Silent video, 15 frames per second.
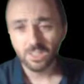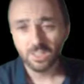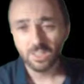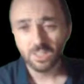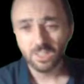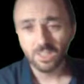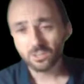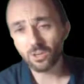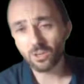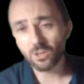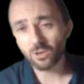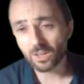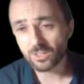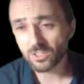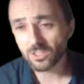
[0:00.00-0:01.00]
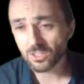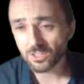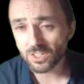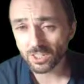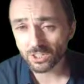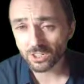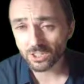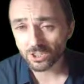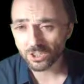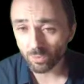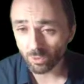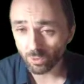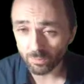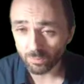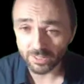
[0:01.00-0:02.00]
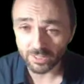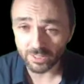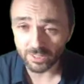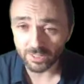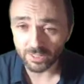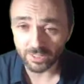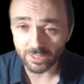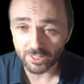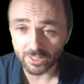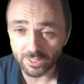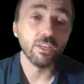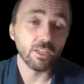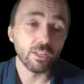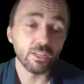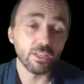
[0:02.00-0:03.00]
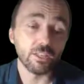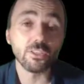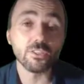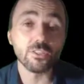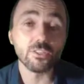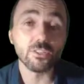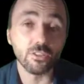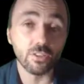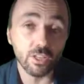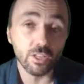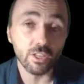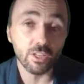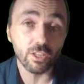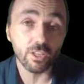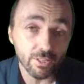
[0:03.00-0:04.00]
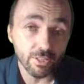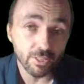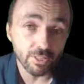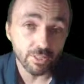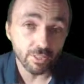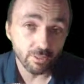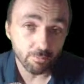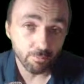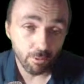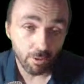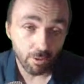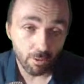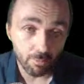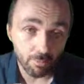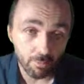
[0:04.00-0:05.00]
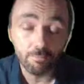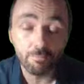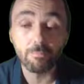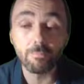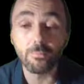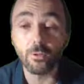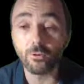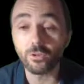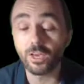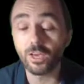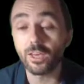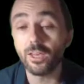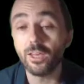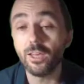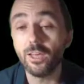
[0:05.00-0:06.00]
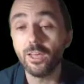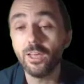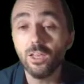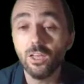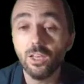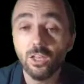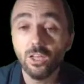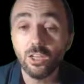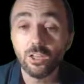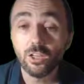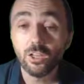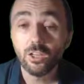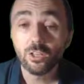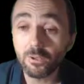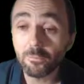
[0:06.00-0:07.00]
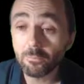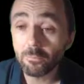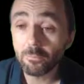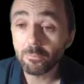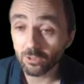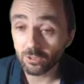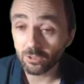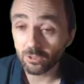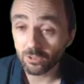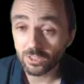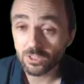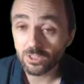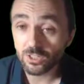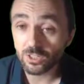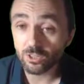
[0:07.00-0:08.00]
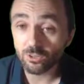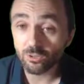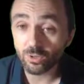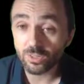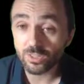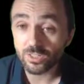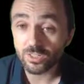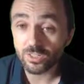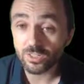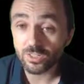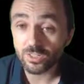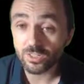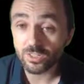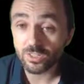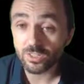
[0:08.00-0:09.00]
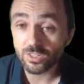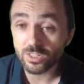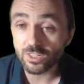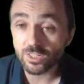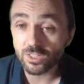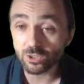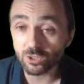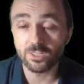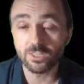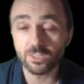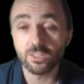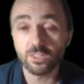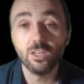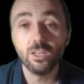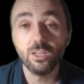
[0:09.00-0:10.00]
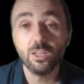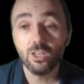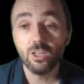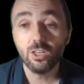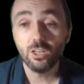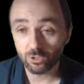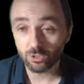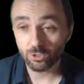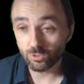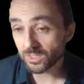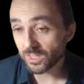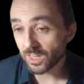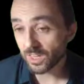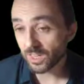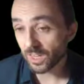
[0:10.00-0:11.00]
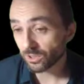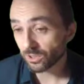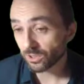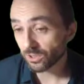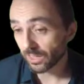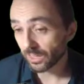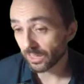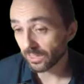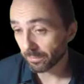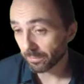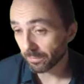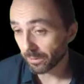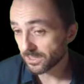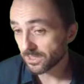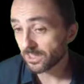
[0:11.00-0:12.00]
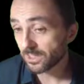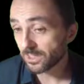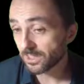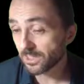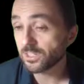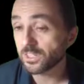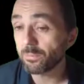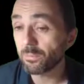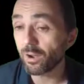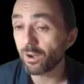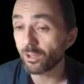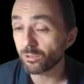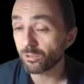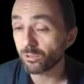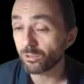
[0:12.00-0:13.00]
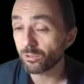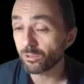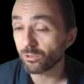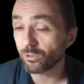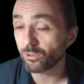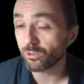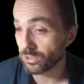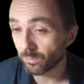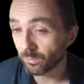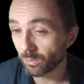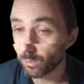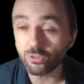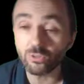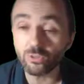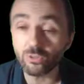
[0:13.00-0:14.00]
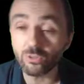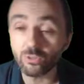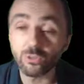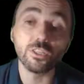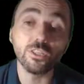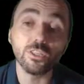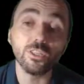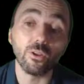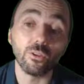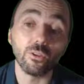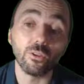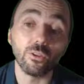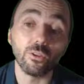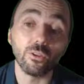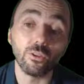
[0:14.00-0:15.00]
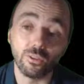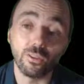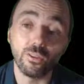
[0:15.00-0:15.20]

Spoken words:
So association rule mining, it is a data mining problem. Okay, the input is a transaction database. A transaction database is similar to the table you can see on the right.